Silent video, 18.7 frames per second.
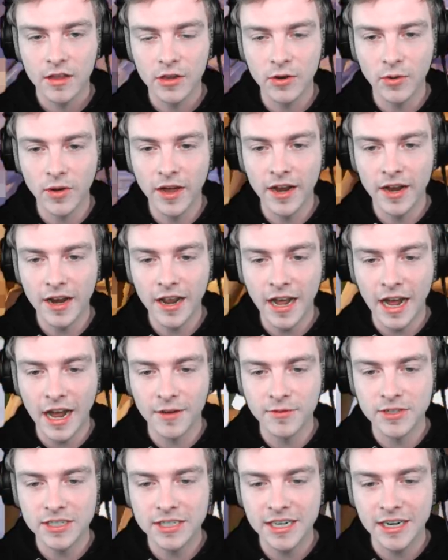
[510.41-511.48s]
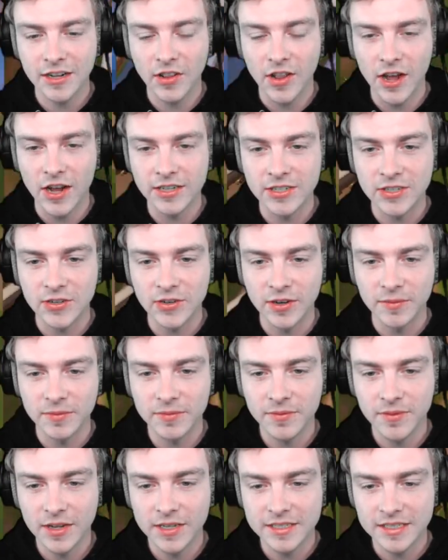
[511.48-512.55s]
You know what? I'm just gonna launch to him.
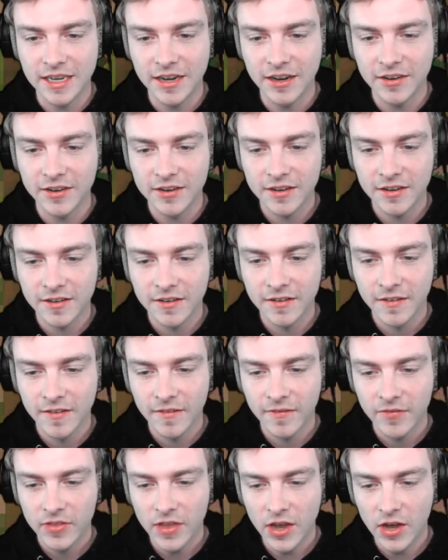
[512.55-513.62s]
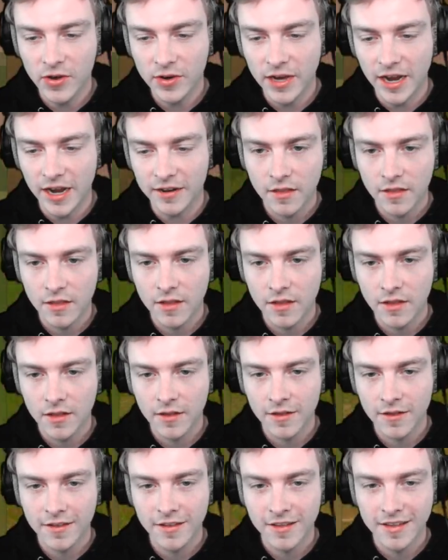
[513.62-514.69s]
Let's go. Okay.
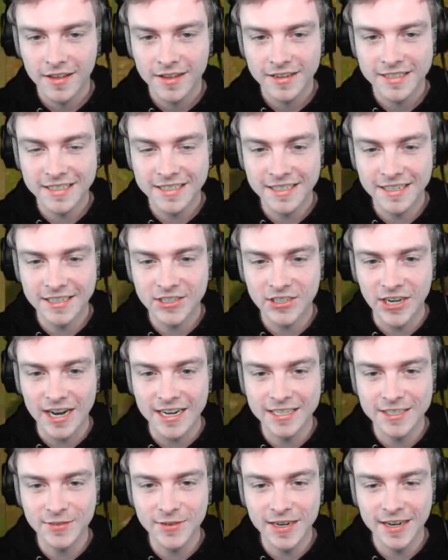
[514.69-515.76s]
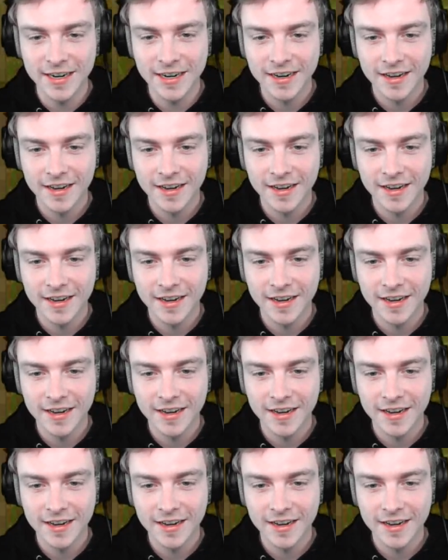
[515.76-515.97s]
Is he gonna chase me?